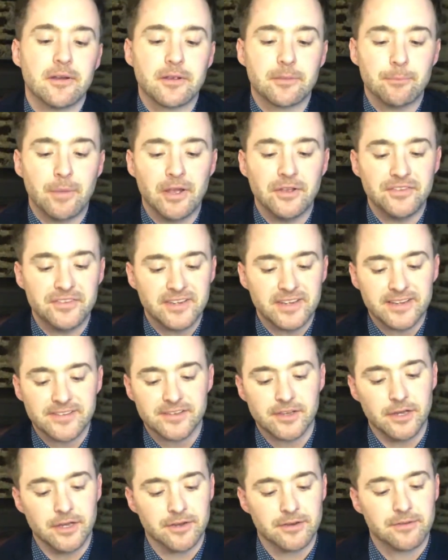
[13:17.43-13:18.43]
posting is
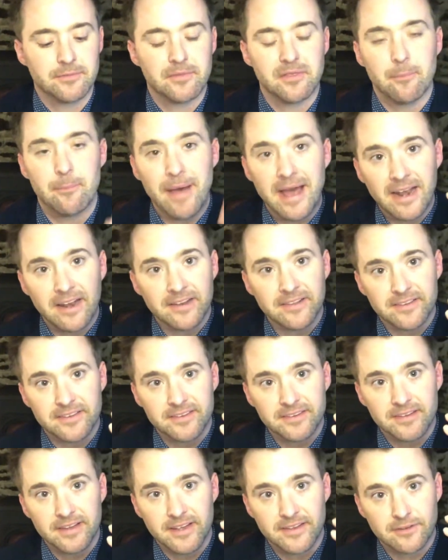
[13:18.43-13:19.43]
good. The
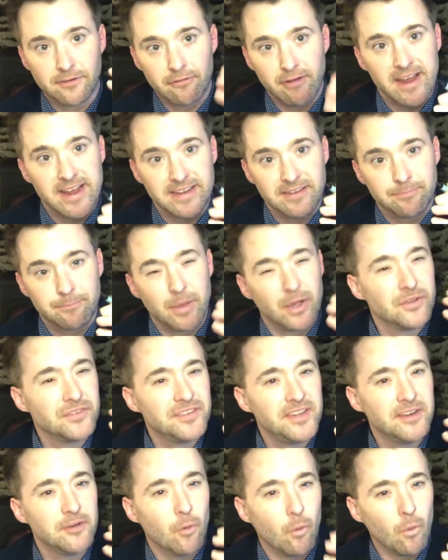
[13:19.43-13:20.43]
balance is great,
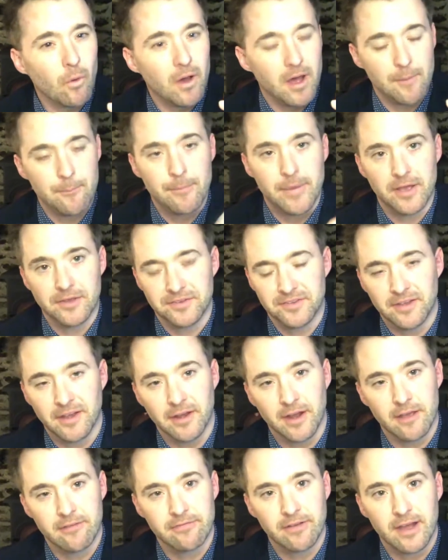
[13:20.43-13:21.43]
posted or unposted,
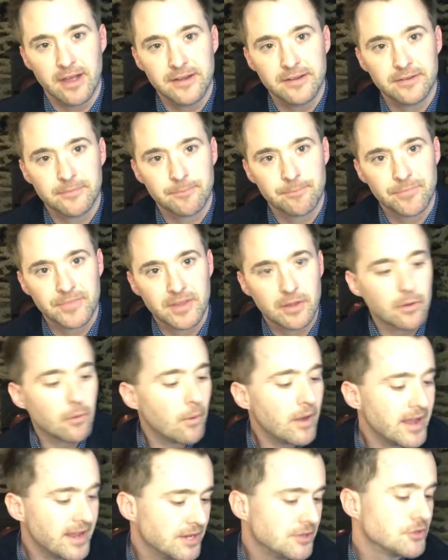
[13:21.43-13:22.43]
I find.
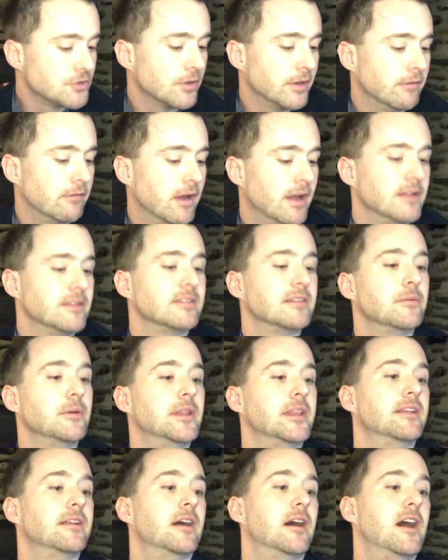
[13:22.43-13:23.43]
Quite enjoy writing with
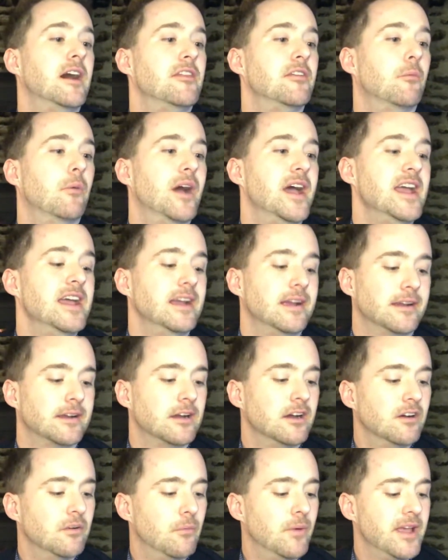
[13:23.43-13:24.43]
it either way and
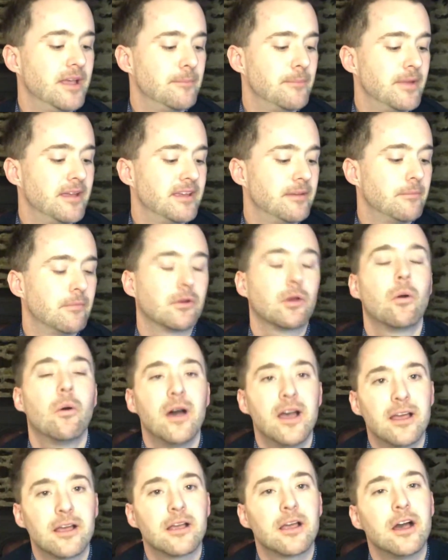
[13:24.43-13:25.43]
can't, wait,
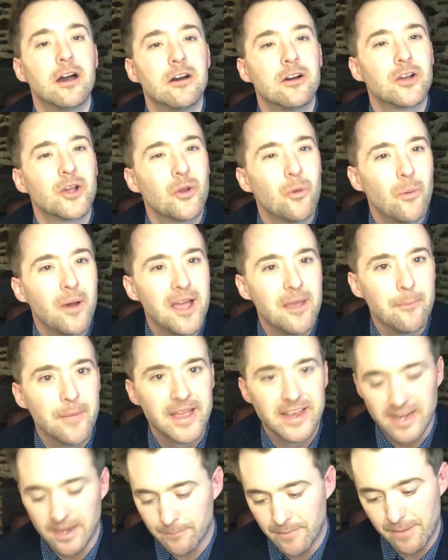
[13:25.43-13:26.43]
quite, can't quite
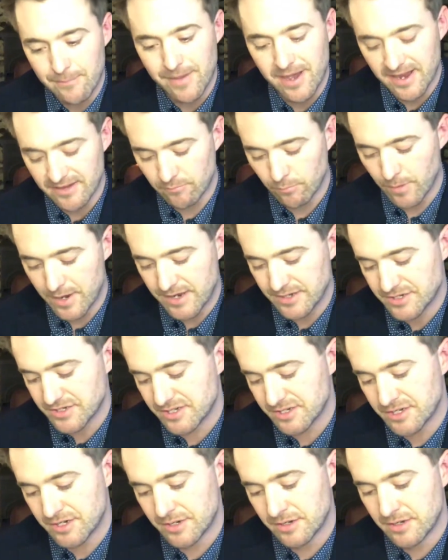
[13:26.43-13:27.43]
make up my mind which,